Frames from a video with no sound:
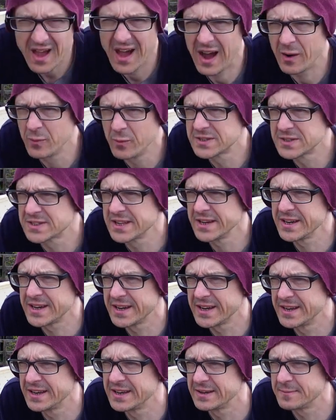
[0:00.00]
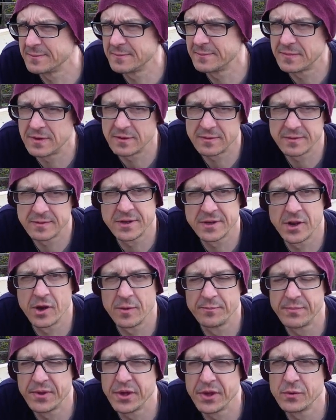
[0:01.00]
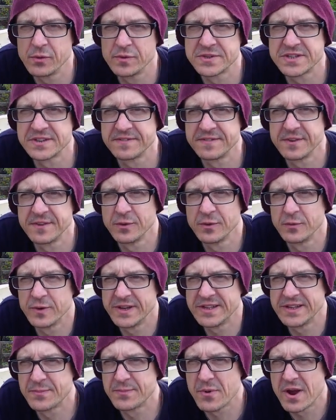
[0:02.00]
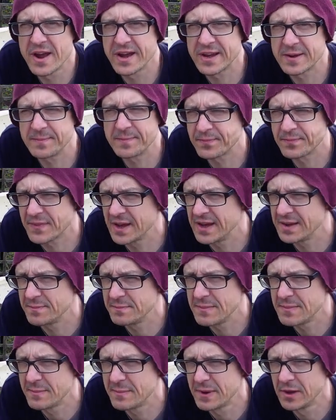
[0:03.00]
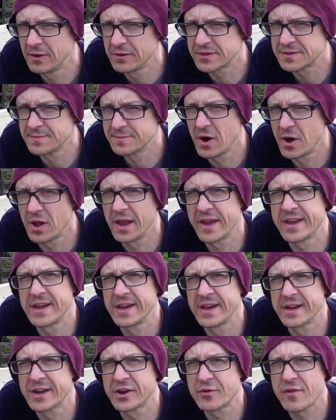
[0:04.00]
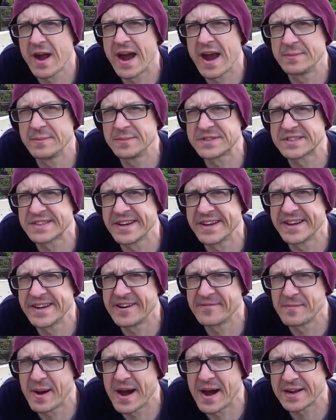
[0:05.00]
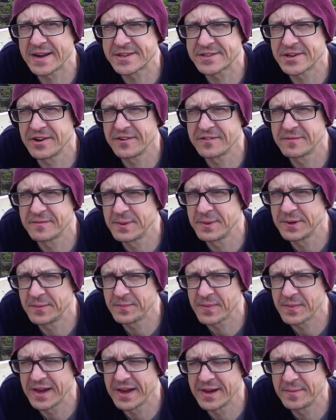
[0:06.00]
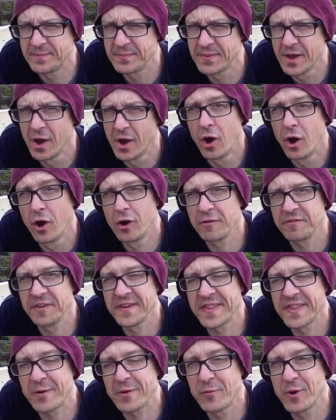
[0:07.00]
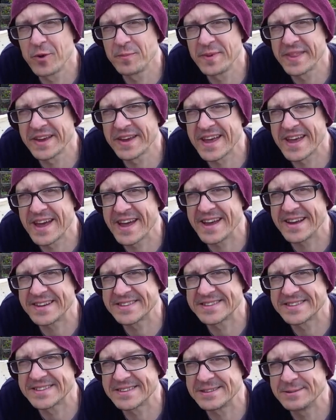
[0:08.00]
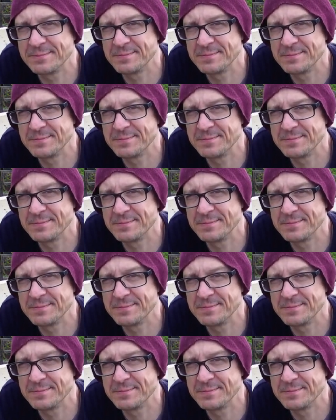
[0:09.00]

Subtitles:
I was thinking it, beautiful windbreak. It maybe looks more like a crime scene I've marked off, but hopefully that won't be the case.